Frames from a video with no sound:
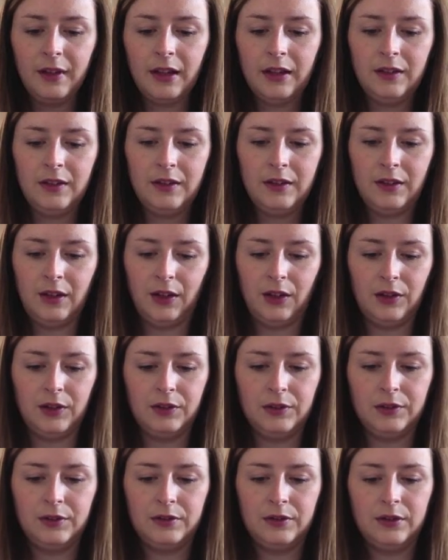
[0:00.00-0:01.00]
so,
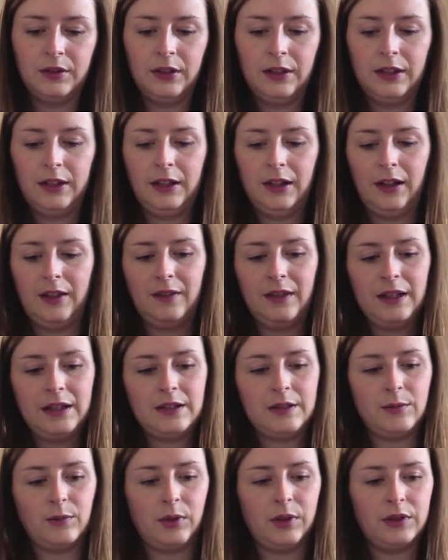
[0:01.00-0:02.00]
and
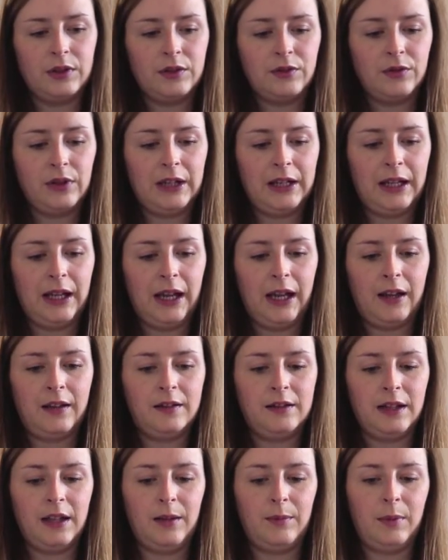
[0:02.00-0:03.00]
this one's really
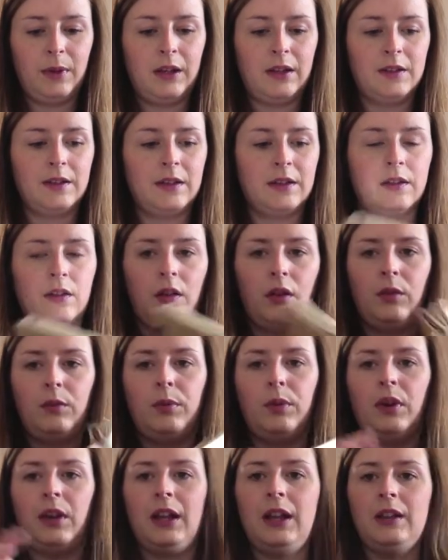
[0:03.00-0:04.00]
handy because it's got
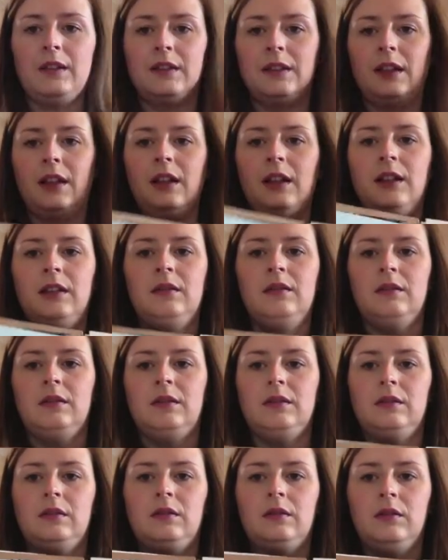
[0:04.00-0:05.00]
pockets in it,
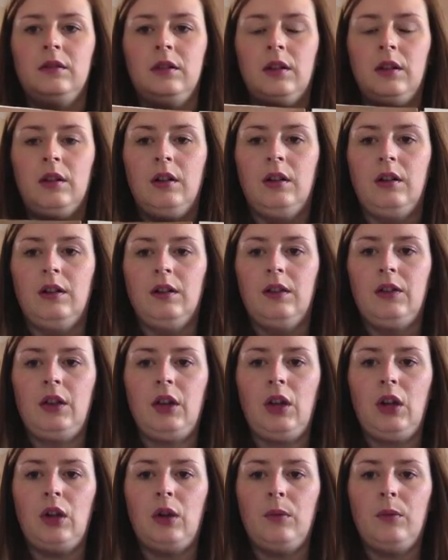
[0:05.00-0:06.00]
so
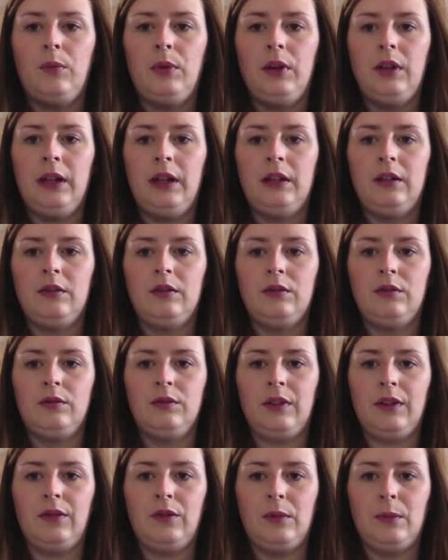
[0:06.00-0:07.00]
you can put in all
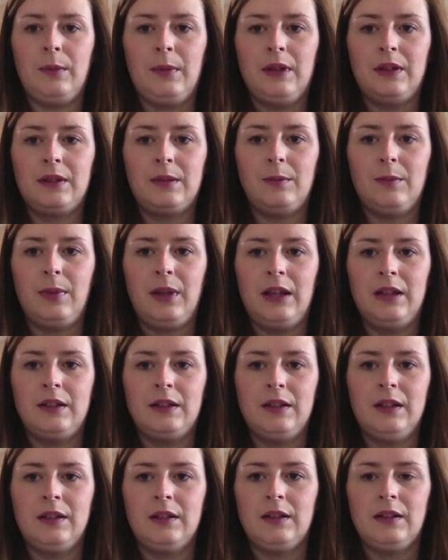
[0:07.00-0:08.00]
different bits and
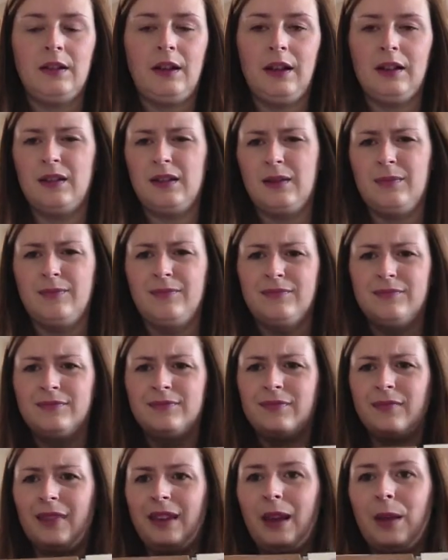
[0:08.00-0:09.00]
pieces. That's
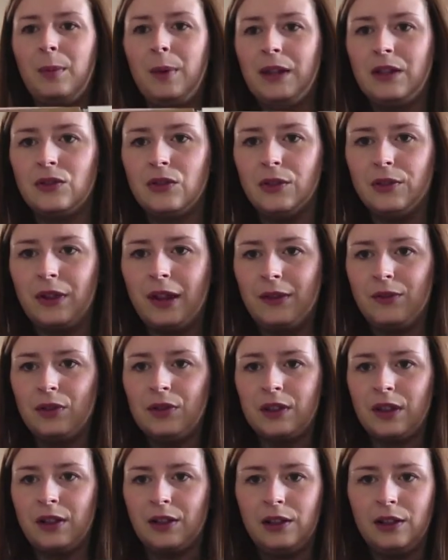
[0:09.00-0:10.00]
a picture of Kiefer
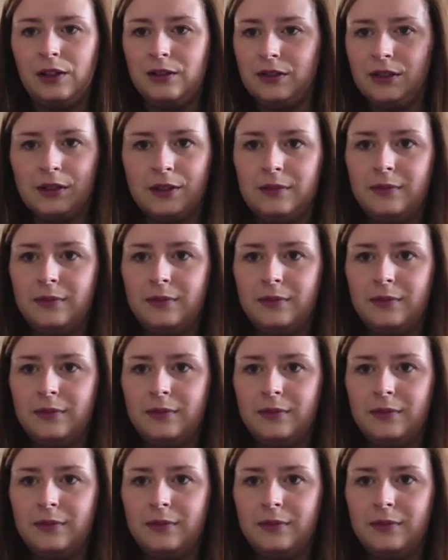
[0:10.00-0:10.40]
Sutherland.